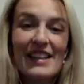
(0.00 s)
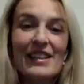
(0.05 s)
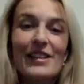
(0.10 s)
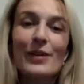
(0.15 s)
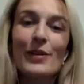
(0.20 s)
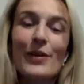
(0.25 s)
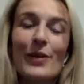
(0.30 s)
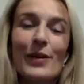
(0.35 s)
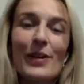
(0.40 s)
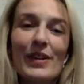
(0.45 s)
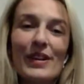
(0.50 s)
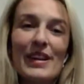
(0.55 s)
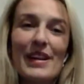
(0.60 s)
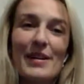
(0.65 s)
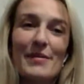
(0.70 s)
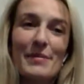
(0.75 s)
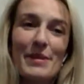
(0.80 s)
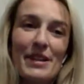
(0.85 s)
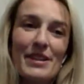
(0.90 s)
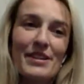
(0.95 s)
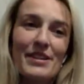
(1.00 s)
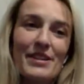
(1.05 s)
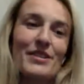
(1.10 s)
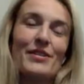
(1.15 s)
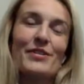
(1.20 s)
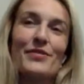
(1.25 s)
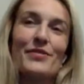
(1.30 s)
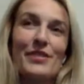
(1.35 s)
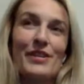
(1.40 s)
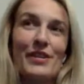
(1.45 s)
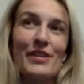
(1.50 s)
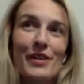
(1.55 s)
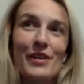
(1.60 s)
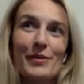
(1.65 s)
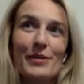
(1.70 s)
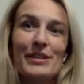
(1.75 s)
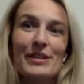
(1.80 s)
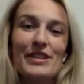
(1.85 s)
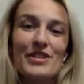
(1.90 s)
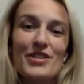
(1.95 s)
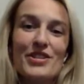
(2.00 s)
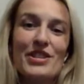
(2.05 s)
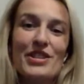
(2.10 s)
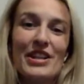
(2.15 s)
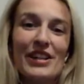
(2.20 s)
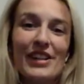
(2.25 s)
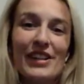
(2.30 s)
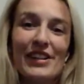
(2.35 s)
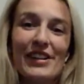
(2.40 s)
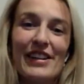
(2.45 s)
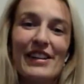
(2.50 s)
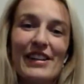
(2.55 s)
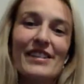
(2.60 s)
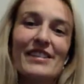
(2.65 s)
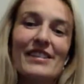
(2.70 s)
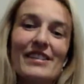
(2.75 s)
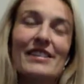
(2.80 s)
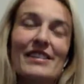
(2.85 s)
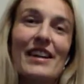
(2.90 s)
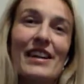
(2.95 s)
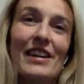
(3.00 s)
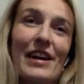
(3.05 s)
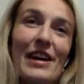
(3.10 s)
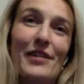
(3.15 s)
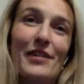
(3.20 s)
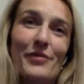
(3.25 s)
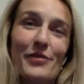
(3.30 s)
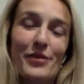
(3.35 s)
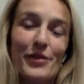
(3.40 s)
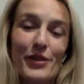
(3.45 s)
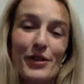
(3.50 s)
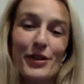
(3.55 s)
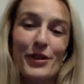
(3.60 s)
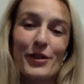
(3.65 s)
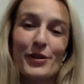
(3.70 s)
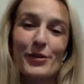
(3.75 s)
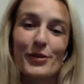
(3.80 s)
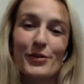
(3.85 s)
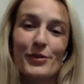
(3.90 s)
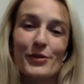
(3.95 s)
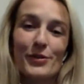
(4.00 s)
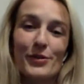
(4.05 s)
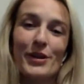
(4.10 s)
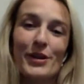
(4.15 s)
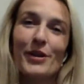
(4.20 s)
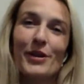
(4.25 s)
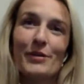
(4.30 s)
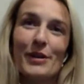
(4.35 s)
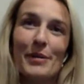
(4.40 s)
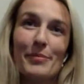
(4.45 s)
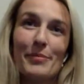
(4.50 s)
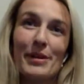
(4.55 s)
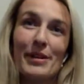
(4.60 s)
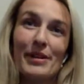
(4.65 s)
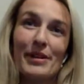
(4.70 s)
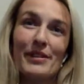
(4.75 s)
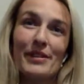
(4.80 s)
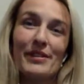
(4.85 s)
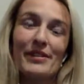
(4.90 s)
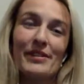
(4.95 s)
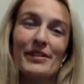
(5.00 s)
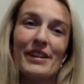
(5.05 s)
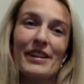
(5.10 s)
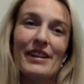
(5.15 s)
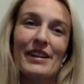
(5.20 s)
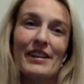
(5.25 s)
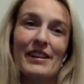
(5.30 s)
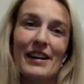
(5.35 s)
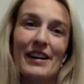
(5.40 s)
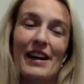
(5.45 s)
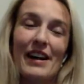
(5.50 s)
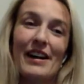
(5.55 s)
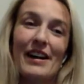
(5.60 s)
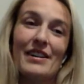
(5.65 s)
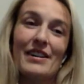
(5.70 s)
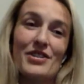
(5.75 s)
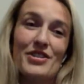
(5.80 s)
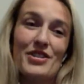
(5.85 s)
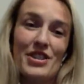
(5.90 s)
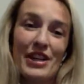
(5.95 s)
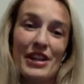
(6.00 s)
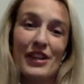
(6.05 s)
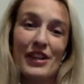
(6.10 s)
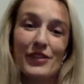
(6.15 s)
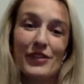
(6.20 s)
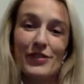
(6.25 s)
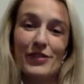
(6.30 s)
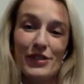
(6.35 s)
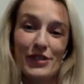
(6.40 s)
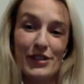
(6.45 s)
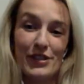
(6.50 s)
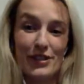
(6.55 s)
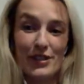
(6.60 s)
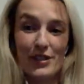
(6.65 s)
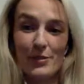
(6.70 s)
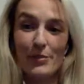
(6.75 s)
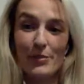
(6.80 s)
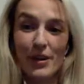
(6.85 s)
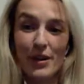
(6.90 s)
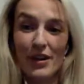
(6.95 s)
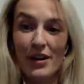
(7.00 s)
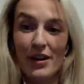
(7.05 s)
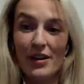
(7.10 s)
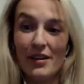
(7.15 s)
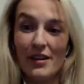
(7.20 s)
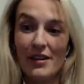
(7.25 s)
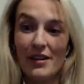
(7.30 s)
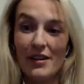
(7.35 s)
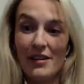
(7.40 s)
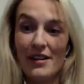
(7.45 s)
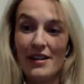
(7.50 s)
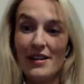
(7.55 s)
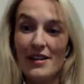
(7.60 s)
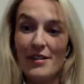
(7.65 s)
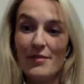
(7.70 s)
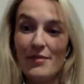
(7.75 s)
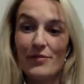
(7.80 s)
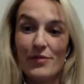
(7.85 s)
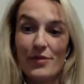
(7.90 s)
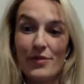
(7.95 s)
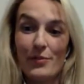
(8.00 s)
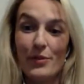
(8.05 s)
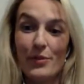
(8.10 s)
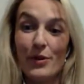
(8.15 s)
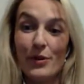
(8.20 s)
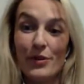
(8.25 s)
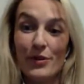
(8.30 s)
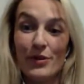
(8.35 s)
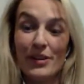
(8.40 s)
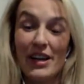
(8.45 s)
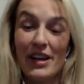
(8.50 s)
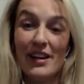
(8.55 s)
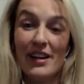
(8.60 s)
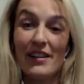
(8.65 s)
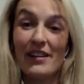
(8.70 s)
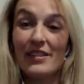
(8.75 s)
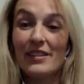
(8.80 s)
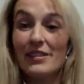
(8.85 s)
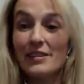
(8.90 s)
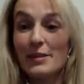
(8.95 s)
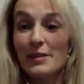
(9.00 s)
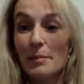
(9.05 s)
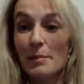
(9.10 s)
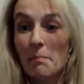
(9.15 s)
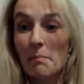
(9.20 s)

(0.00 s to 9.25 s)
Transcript: that the whole him interfering with the Shield is setting up for a Royal Rumble Shield versus the Bar and him for both titles?